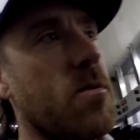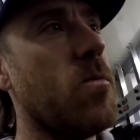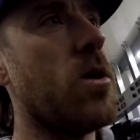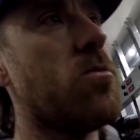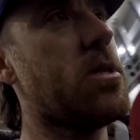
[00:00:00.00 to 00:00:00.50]

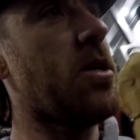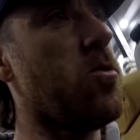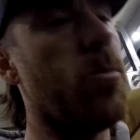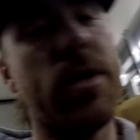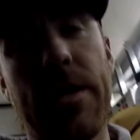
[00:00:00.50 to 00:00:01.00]
We'll go see who
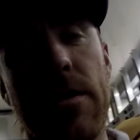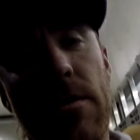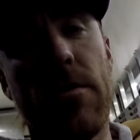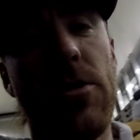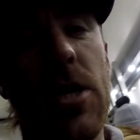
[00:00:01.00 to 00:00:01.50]
we can
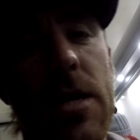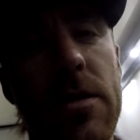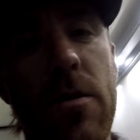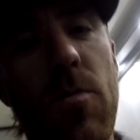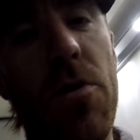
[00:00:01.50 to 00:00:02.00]
chat
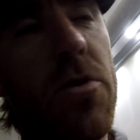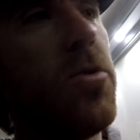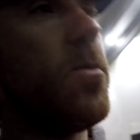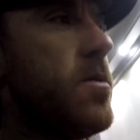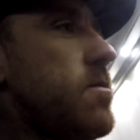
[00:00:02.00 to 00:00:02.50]
to and what they're doing.